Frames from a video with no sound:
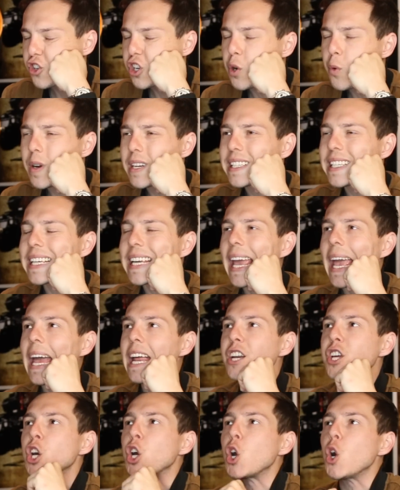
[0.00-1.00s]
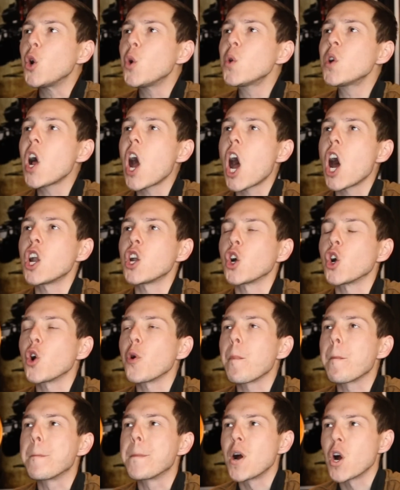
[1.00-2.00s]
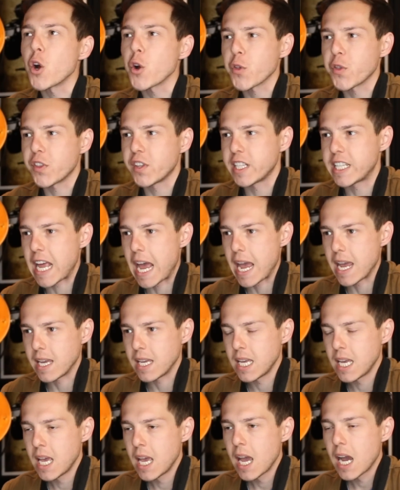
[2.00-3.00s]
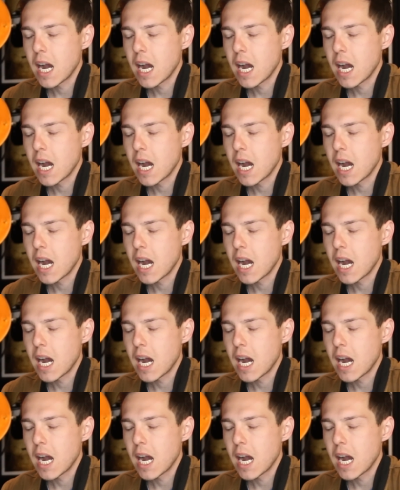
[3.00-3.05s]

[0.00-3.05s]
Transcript: She went to Cancun on her birthday.